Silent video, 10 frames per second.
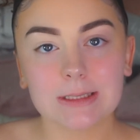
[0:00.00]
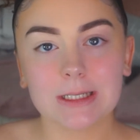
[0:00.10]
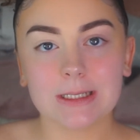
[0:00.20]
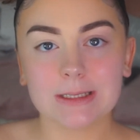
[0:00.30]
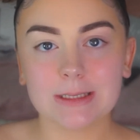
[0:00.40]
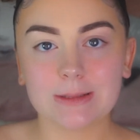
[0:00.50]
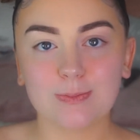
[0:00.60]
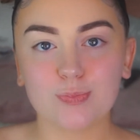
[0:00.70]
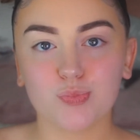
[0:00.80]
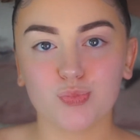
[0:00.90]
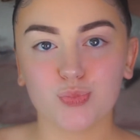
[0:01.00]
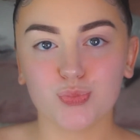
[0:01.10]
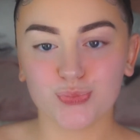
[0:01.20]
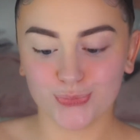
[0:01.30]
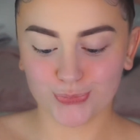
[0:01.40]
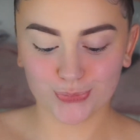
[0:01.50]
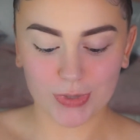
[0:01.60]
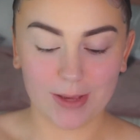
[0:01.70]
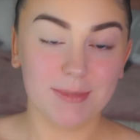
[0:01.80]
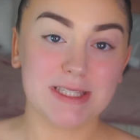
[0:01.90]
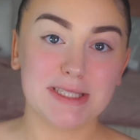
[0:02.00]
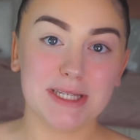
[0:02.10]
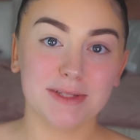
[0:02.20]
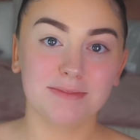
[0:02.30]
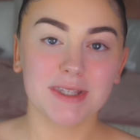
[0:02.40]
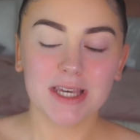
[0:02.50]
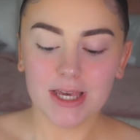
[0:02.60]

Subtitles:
because I missed it.